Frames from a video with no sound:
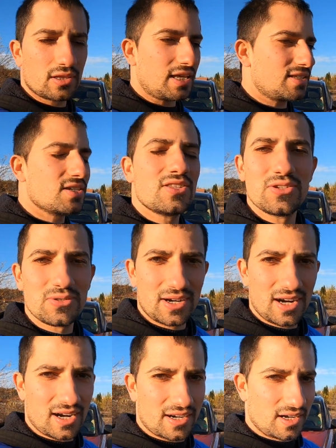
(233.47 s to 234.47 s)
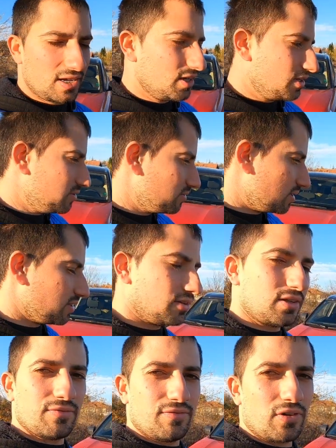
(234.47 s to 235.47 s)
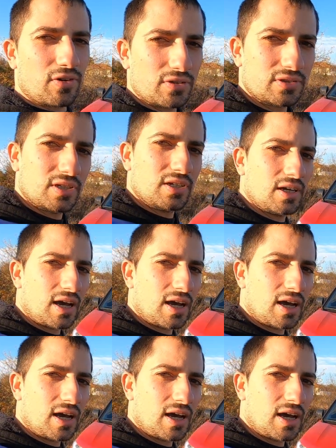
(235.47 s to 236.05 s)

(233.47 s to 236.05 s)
That's a new car, you cannot afford.